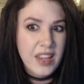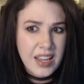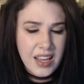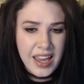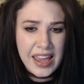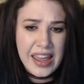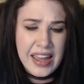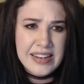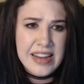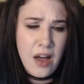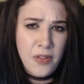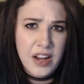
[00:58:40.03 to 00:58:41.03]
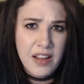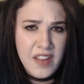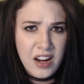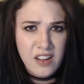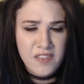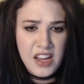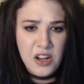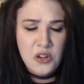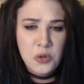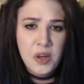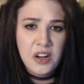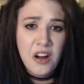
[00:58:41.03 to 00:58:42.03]
And now that I'm verified on
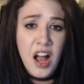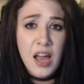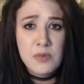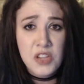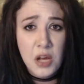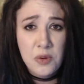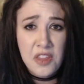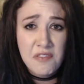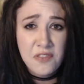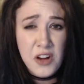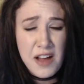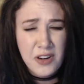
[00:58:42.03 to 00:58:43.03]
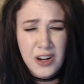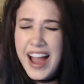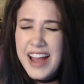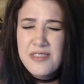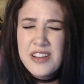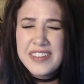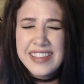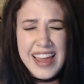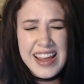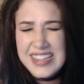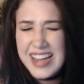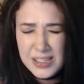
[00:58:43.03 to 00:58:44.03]
Twitter, I'm stuck with it forever. I don't even
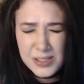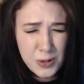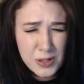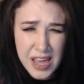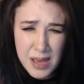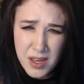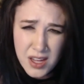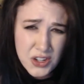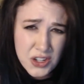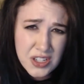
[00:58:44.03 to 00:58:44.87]
like dinosaurs that much.